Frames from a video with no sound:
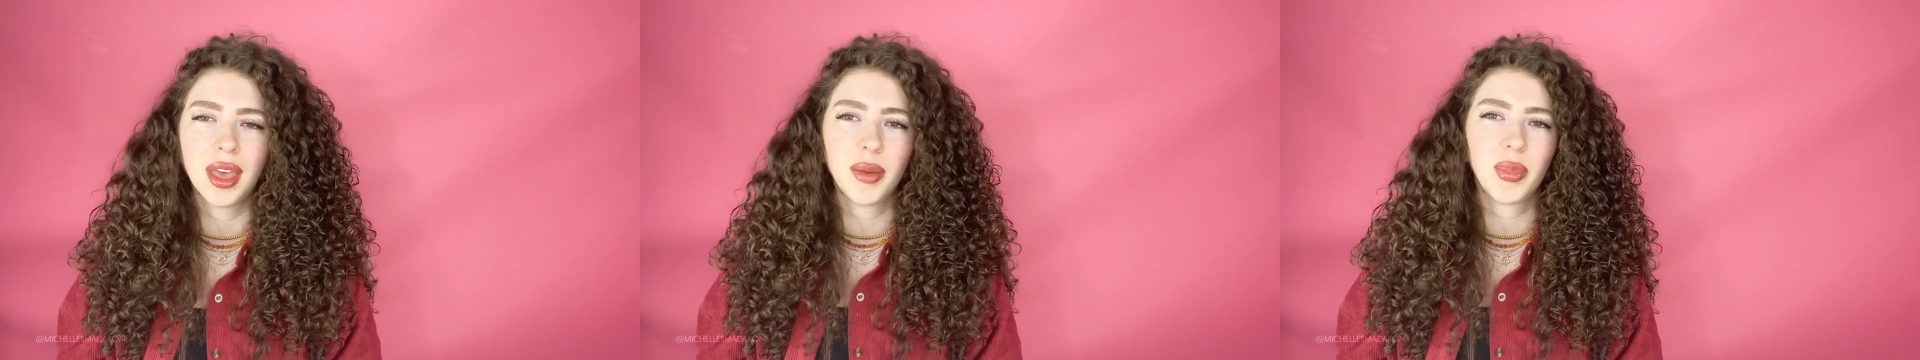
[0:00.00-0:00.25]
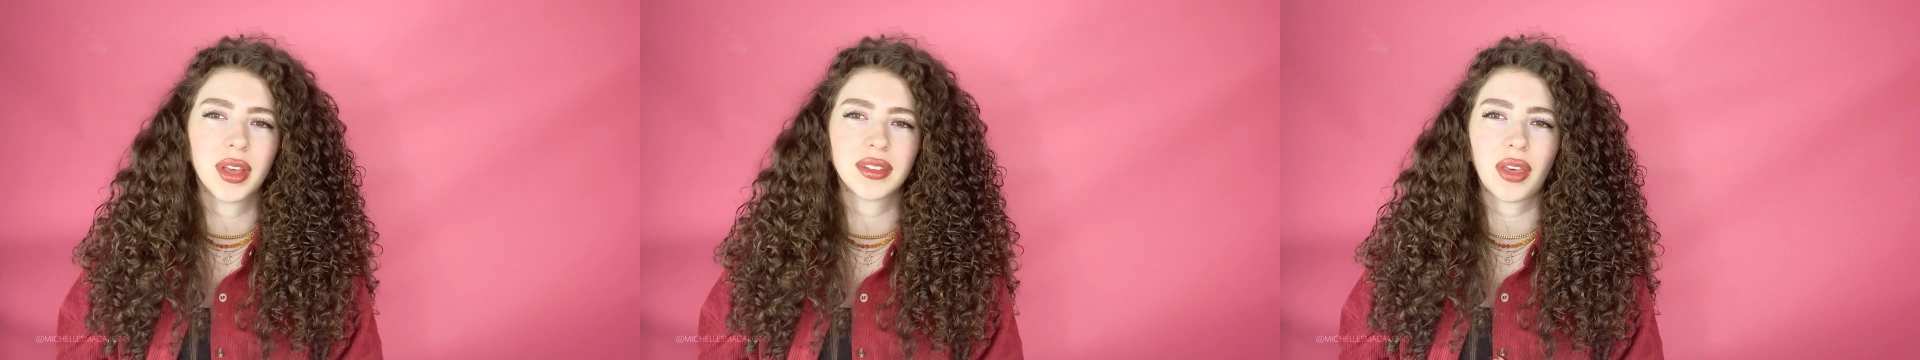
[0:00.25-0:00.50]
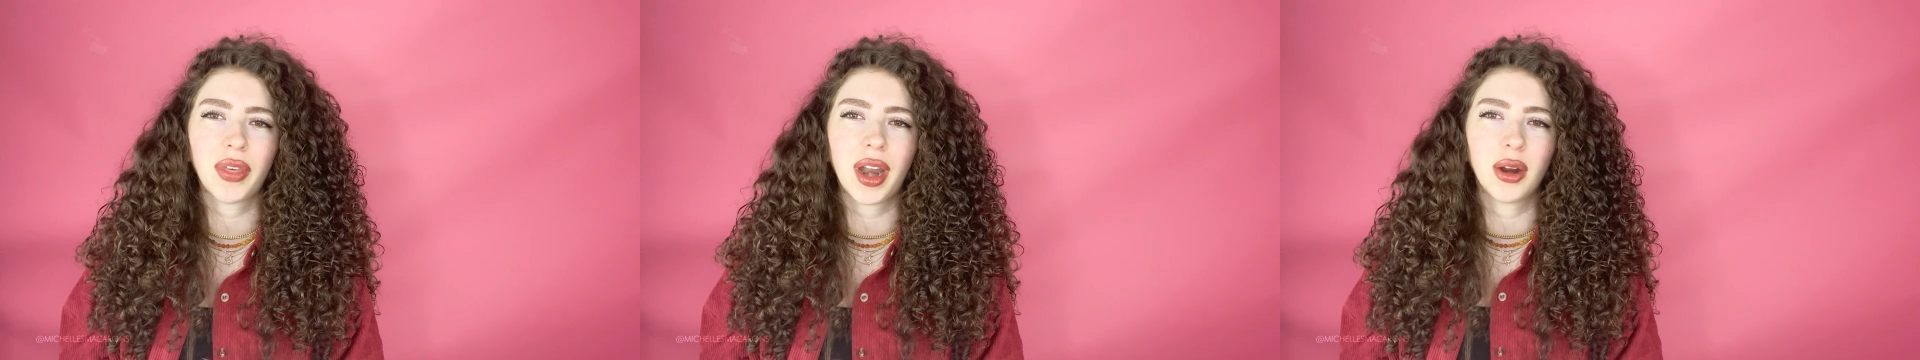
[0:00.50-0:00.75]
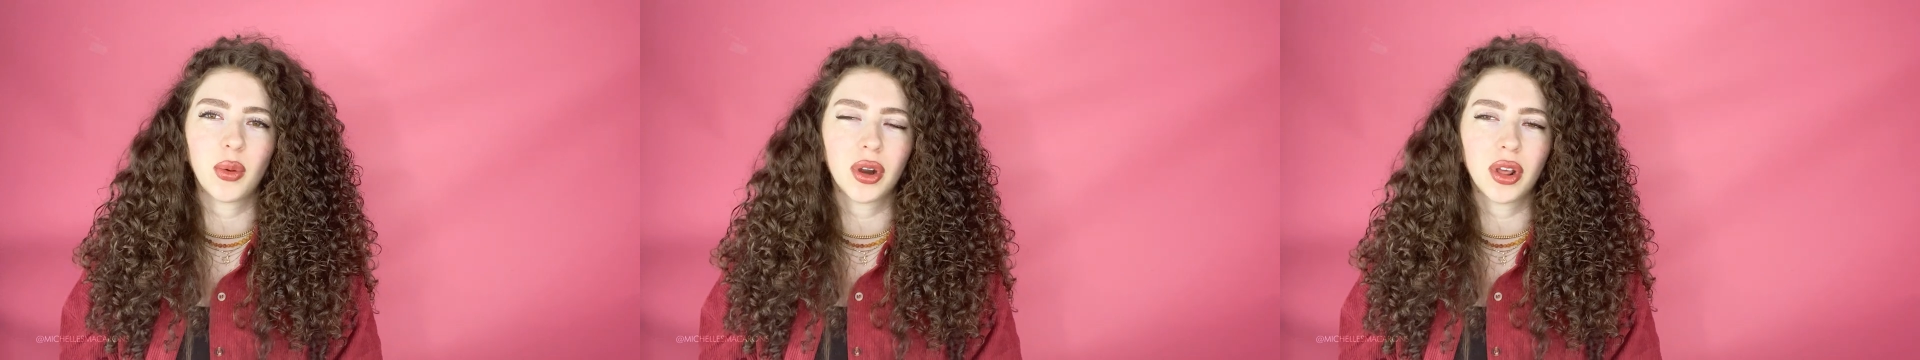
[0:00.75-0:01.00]
because I thought
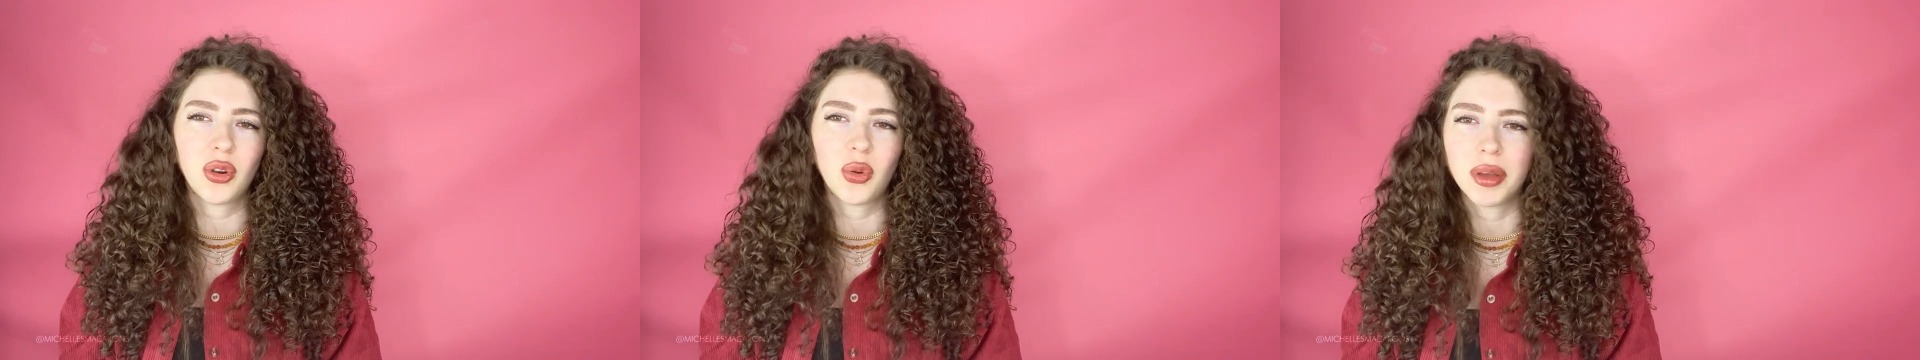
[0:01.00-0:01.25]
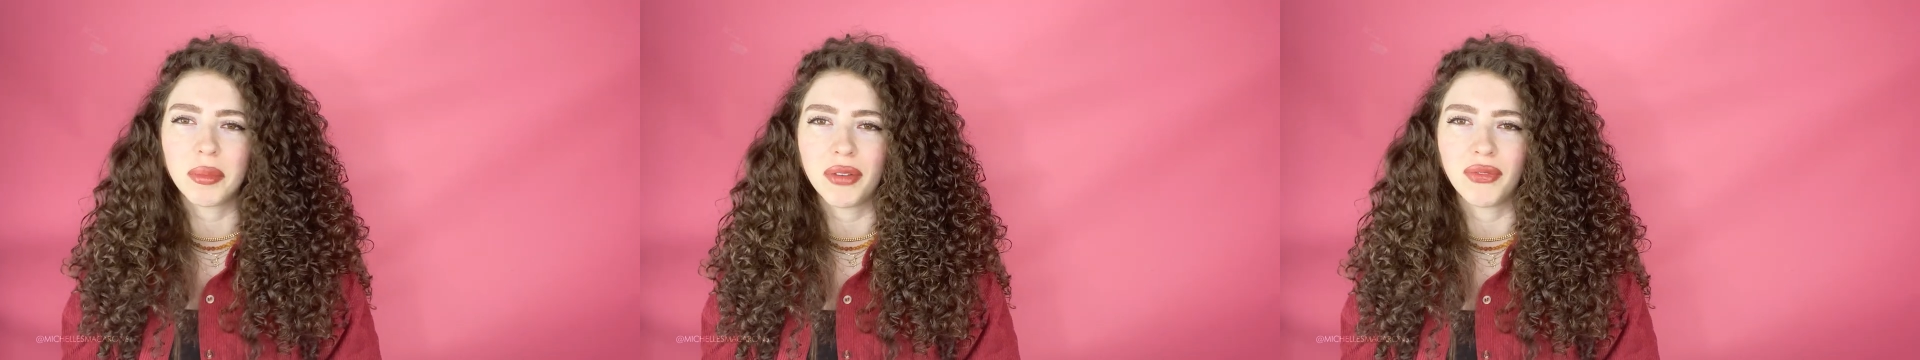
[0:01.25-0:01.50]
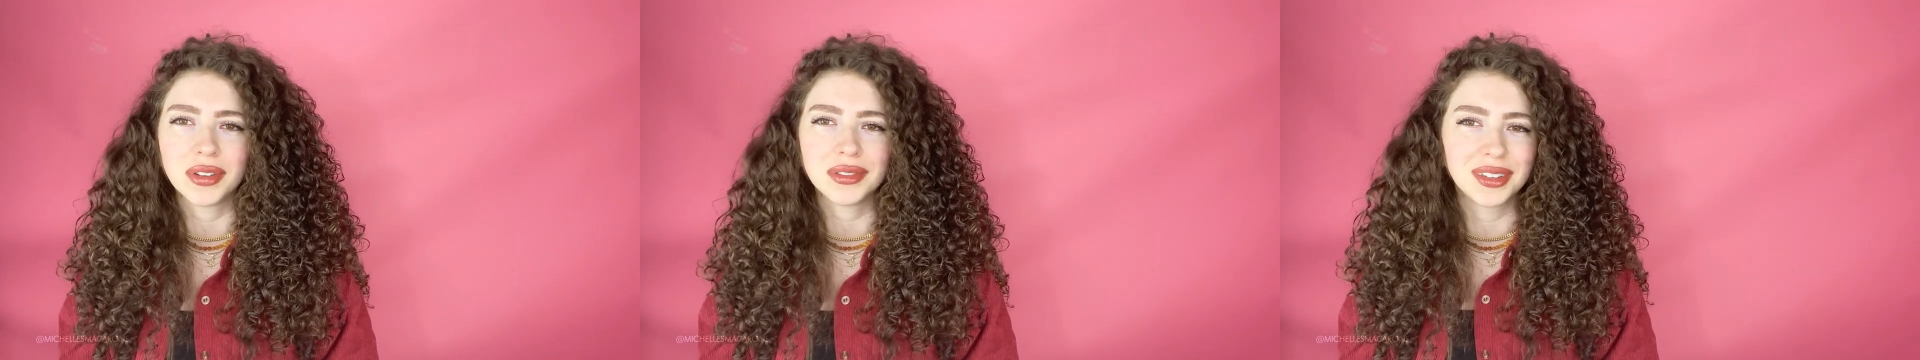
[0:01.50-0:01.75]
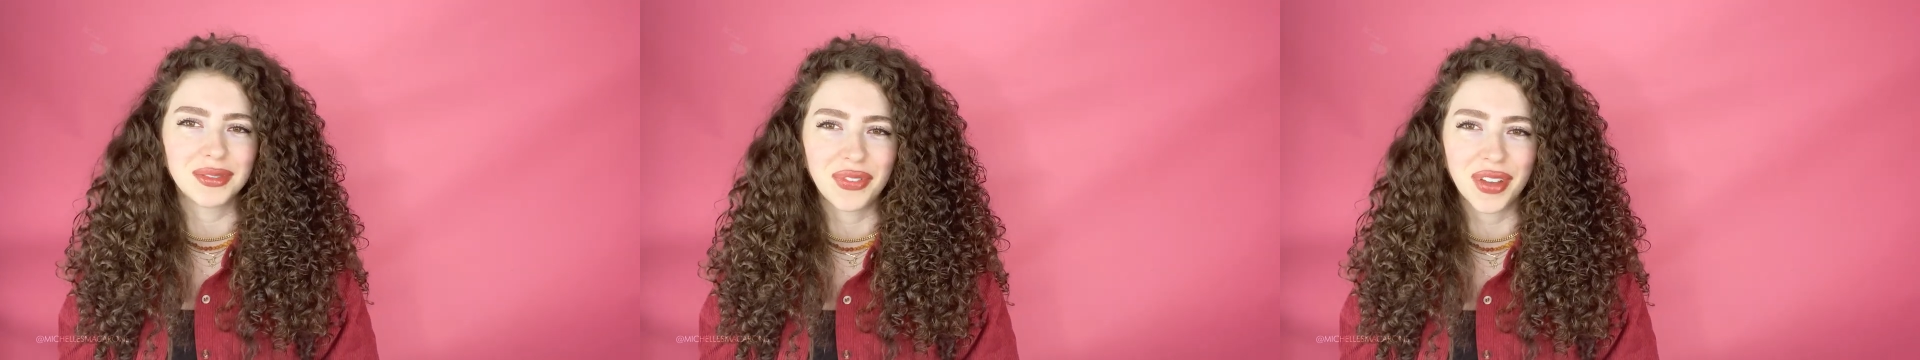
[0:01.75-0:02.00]
I don't wanna annoy my
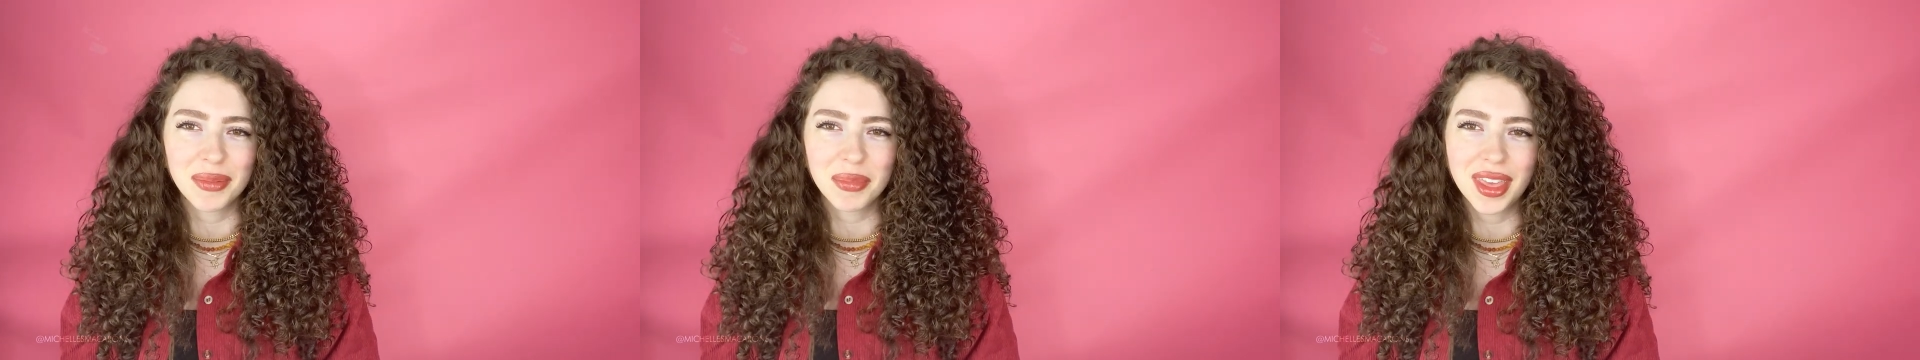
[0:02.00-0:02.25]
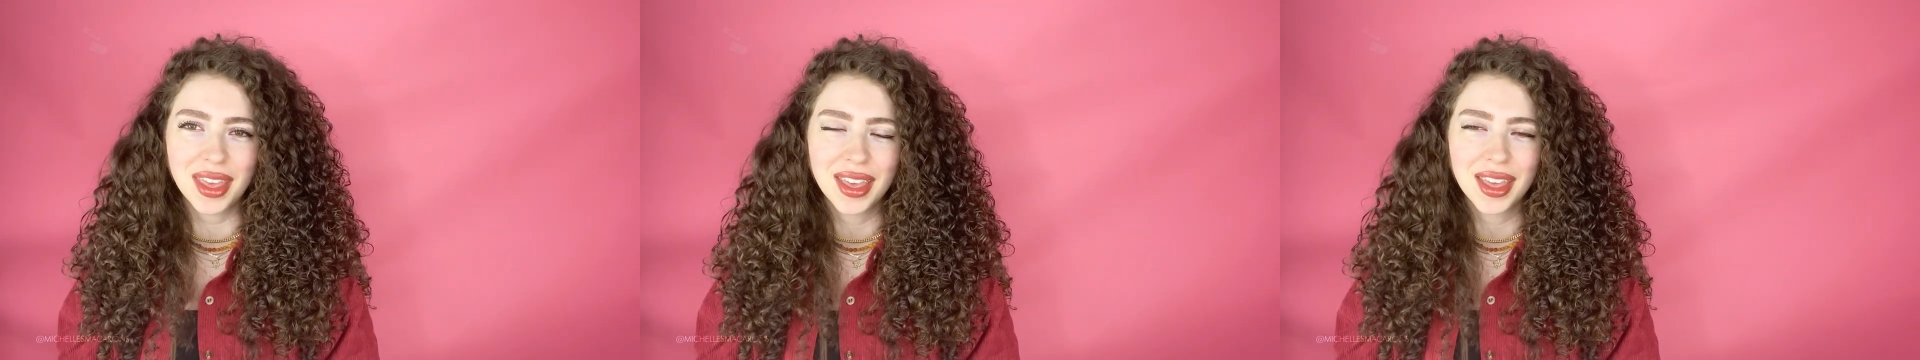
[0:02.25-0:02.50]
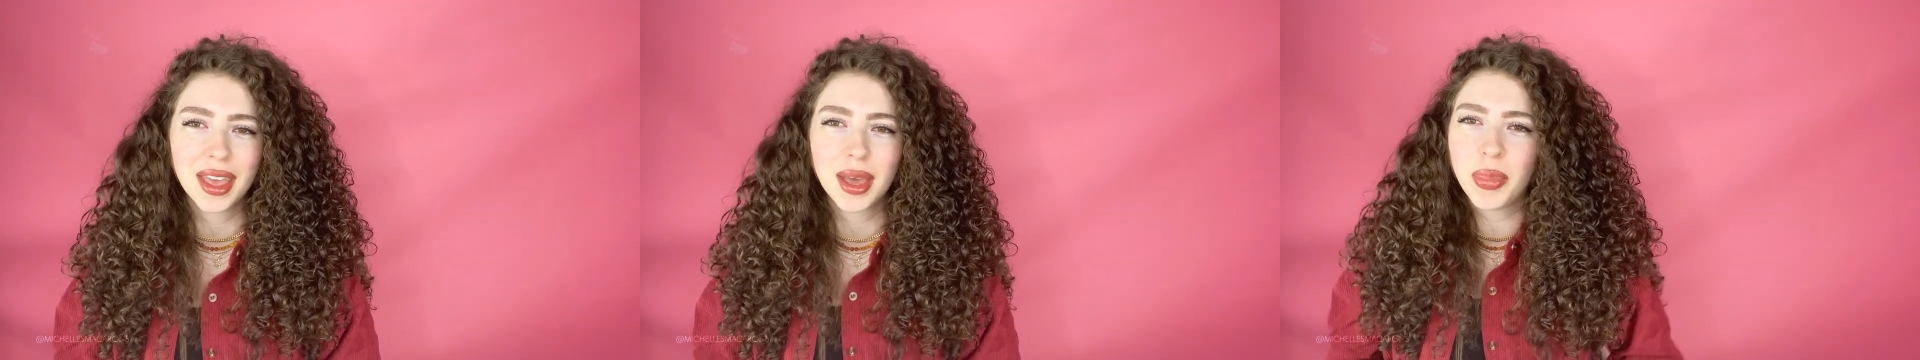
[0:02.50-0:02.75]
friends and family,